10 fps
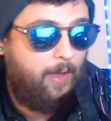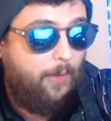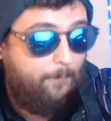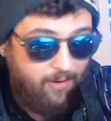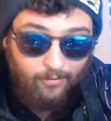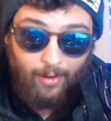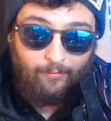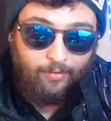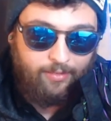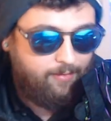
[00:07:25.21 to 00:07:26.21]
mental
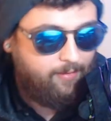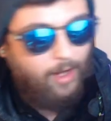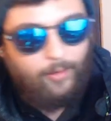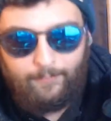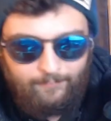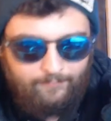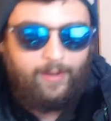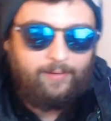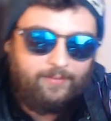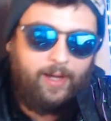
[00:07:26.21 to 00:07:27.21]
health. Okay,
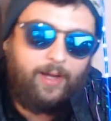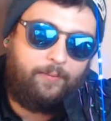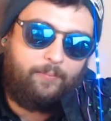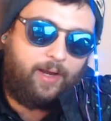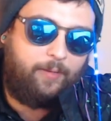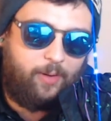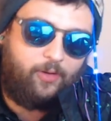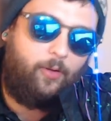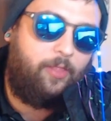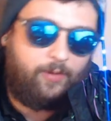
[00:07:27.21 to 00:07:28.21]
yeah, making a
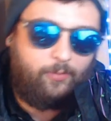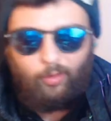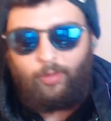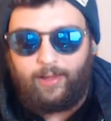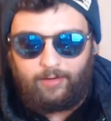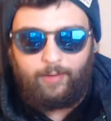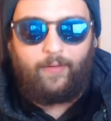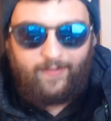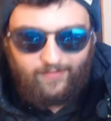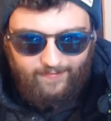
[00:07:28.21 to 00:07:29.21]
mental health thing. Well, okay, come
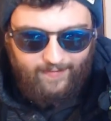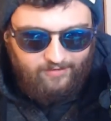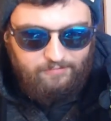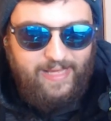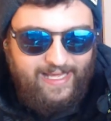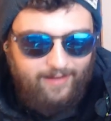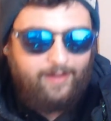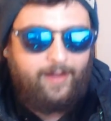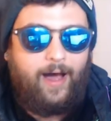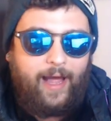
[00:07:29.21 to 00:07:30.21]
on, that's me.
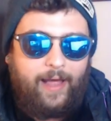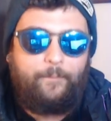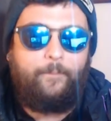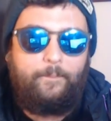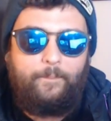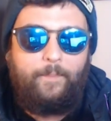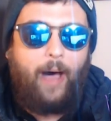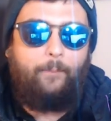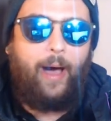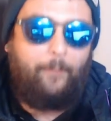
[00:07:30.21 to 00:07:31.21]
I am
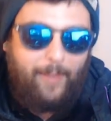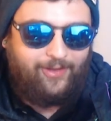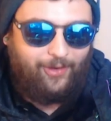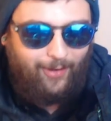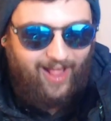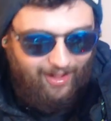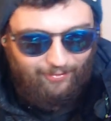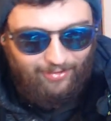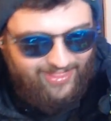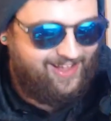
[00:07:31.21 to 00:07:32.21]
about mental
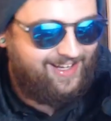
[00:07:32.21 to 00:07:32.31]
health.